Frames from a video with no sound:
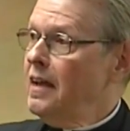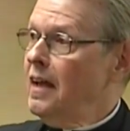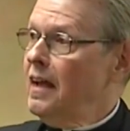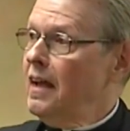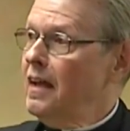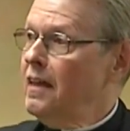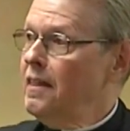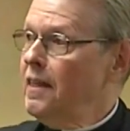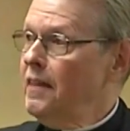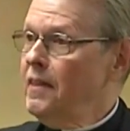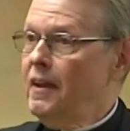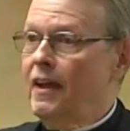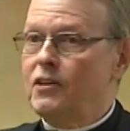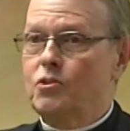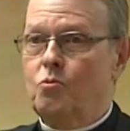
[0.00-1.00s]
uh, then
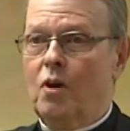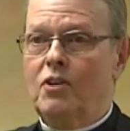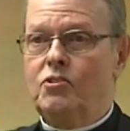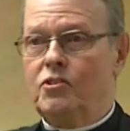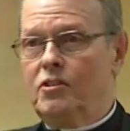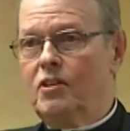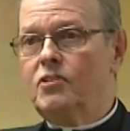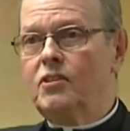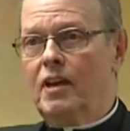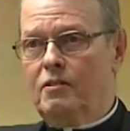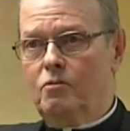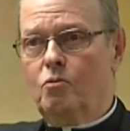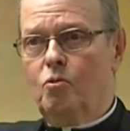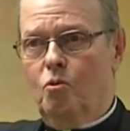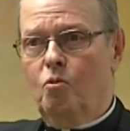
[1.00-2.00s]
the next question is
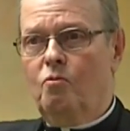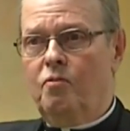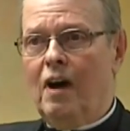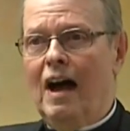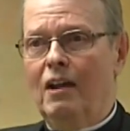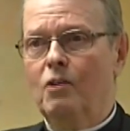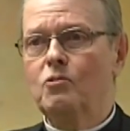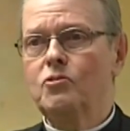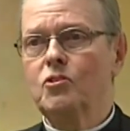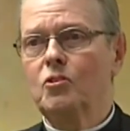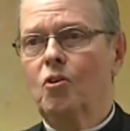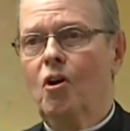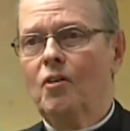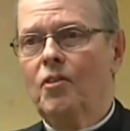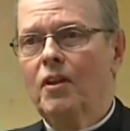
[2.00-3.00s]
then who follows
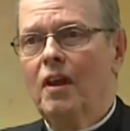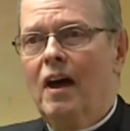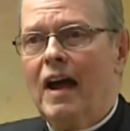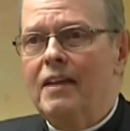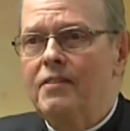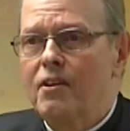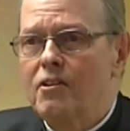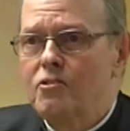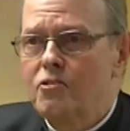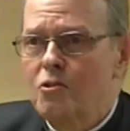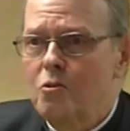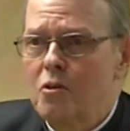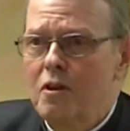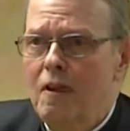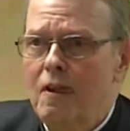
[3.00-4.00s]
along the line there
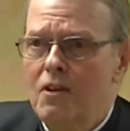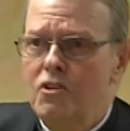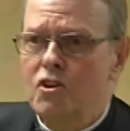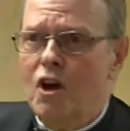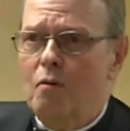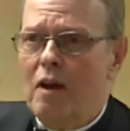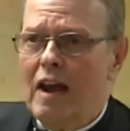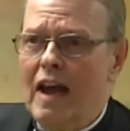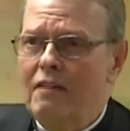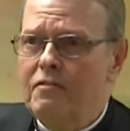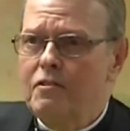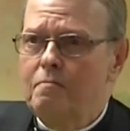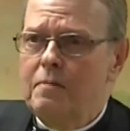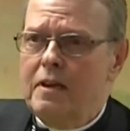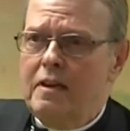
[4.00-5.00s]
too. So I would
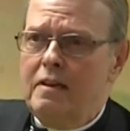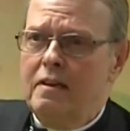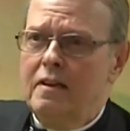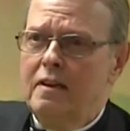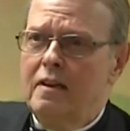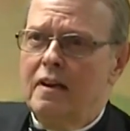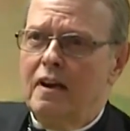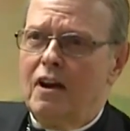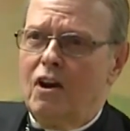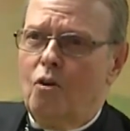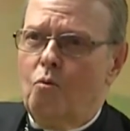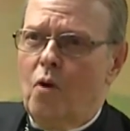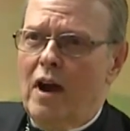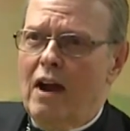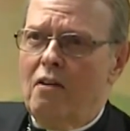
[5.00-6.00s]
have to be uh,
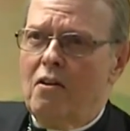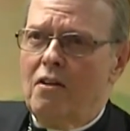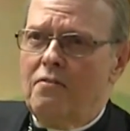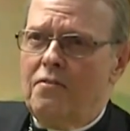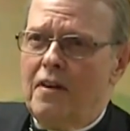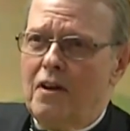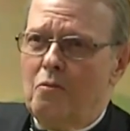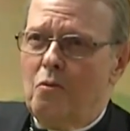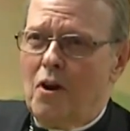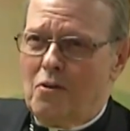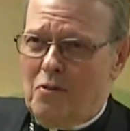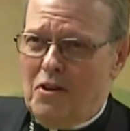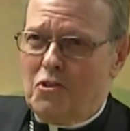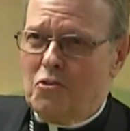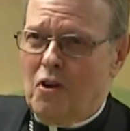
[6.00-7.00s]
aware of uh,
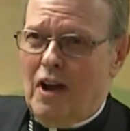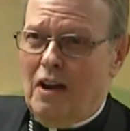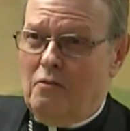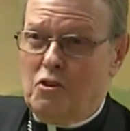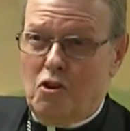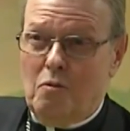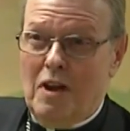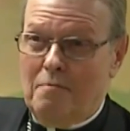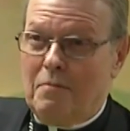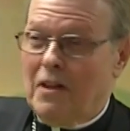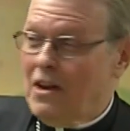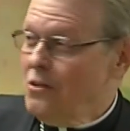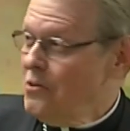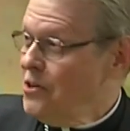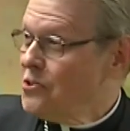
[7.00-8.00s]
what resource, and I'm sure we have
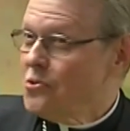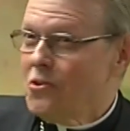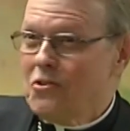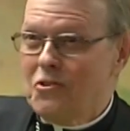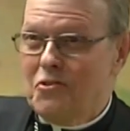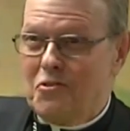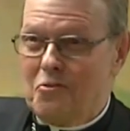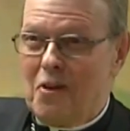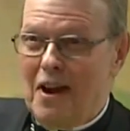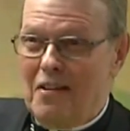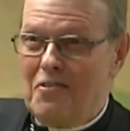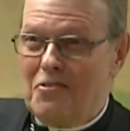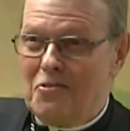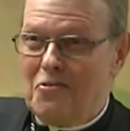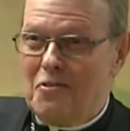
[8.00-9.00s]
plenty of resources
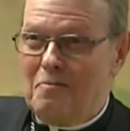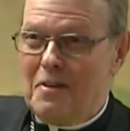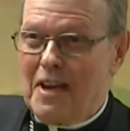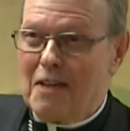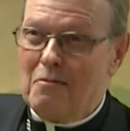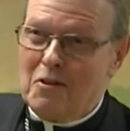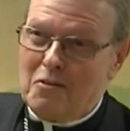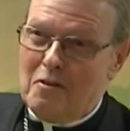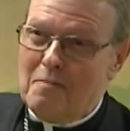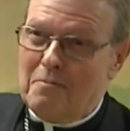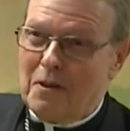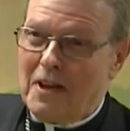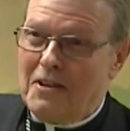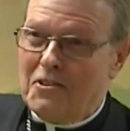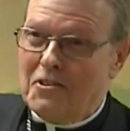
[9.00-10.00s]
around too to be able to
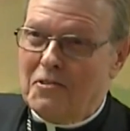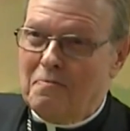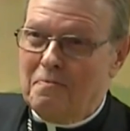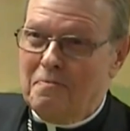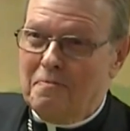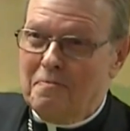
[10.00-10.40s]
replace